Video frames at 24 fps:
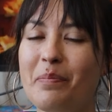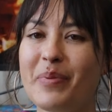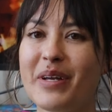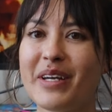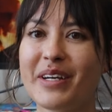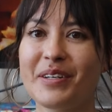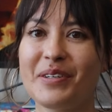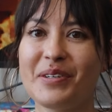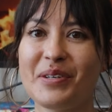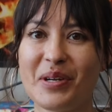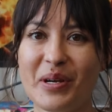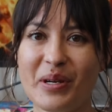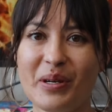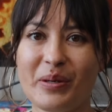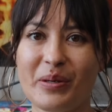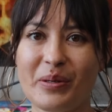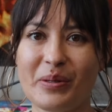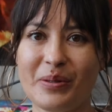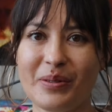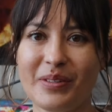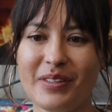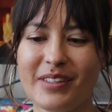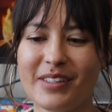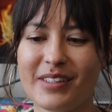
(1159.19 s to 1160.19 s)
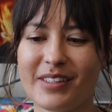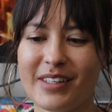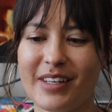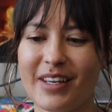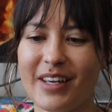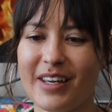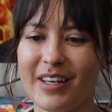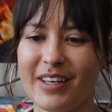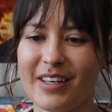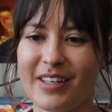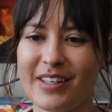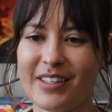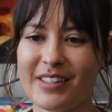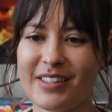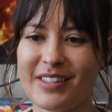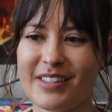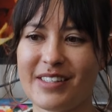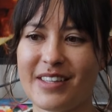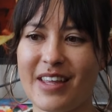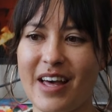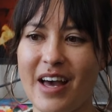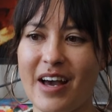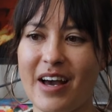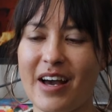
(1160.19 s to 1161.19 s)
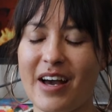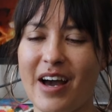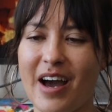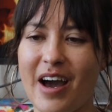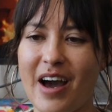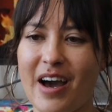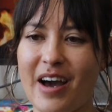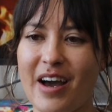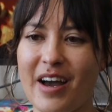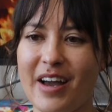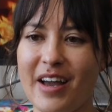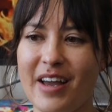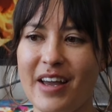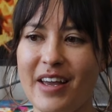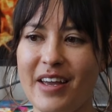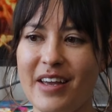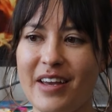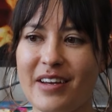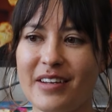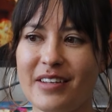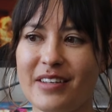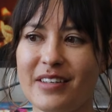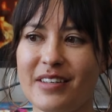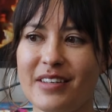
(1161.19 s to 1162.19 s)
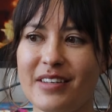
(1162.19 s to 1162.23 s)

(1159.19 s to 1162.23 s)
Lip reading: big news is that